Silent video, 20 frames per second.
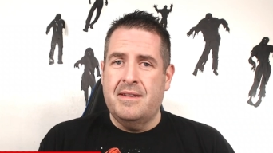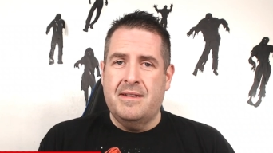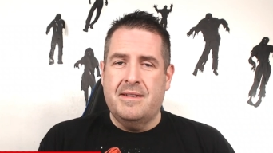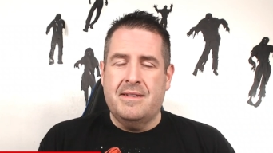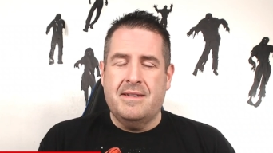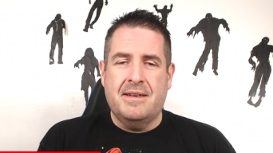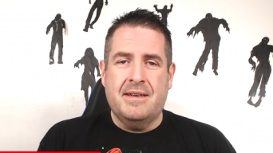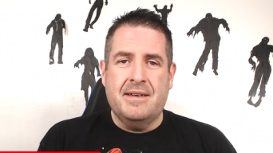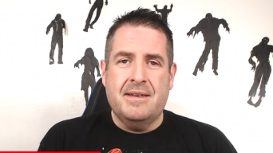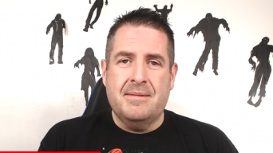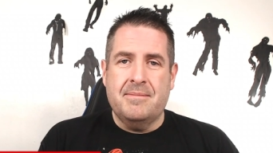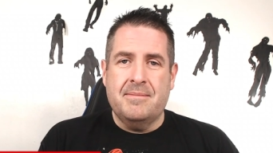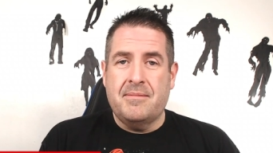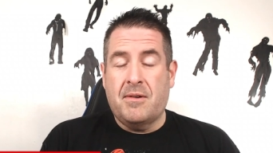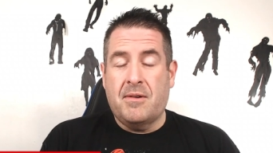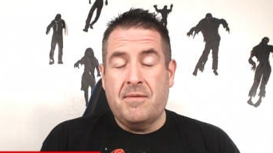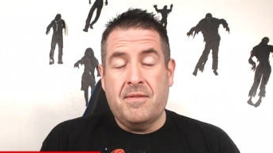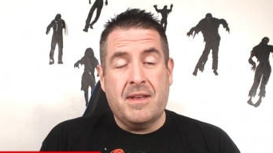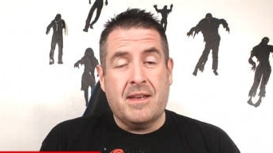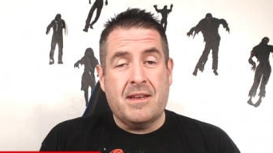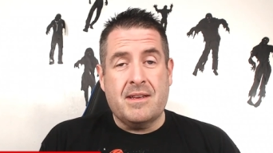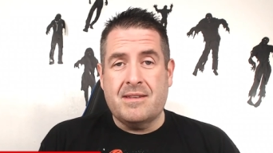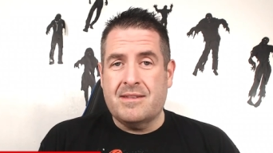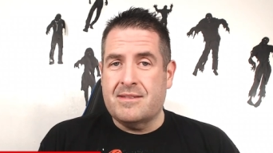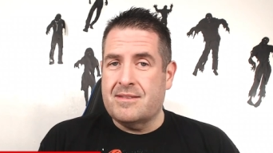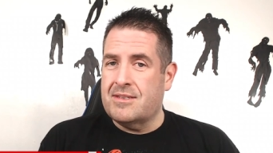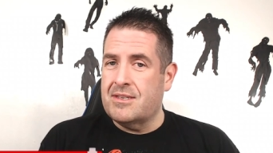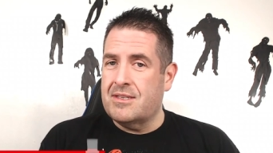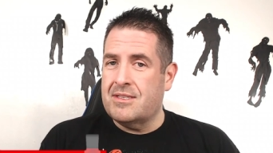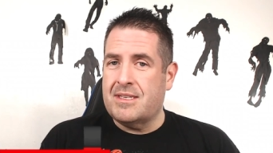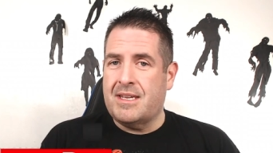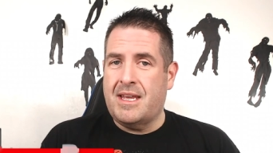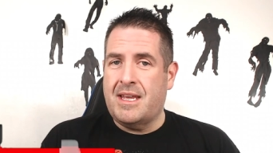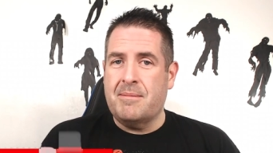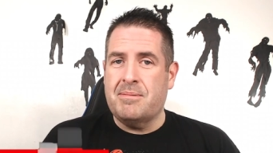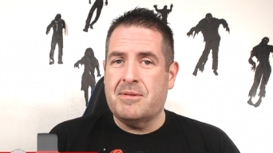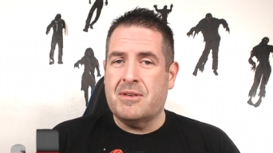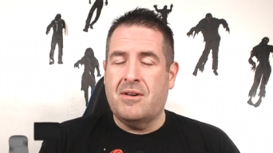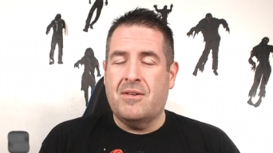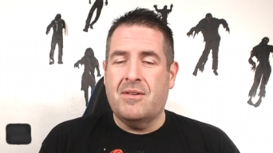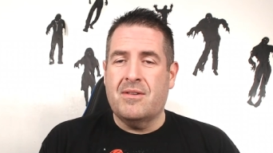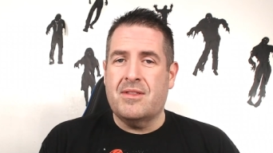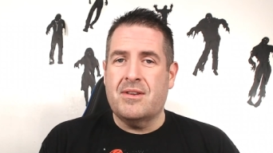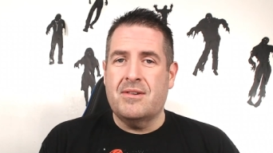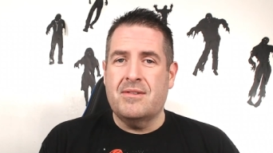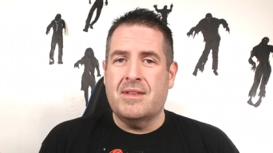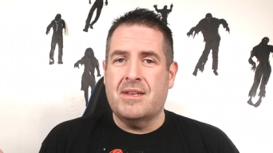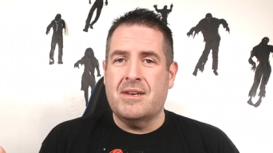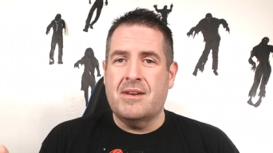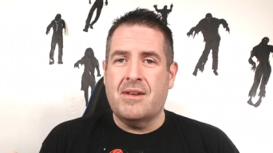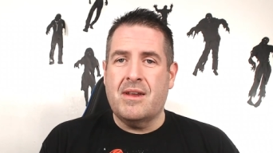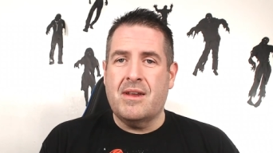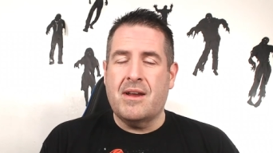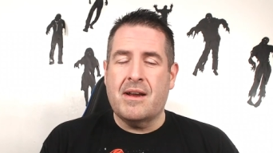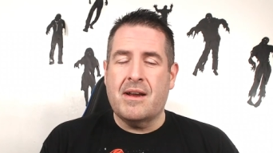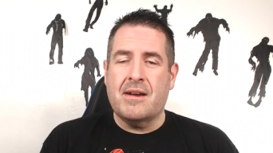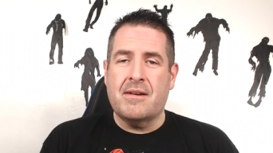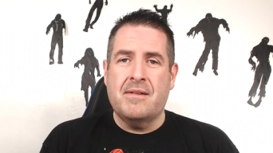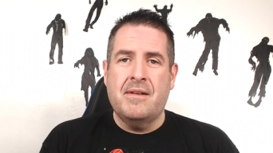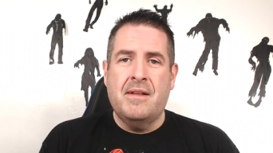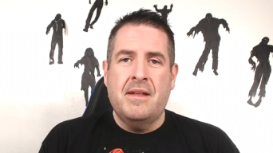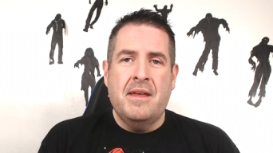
Um, hopefully it just keeps going through the new year.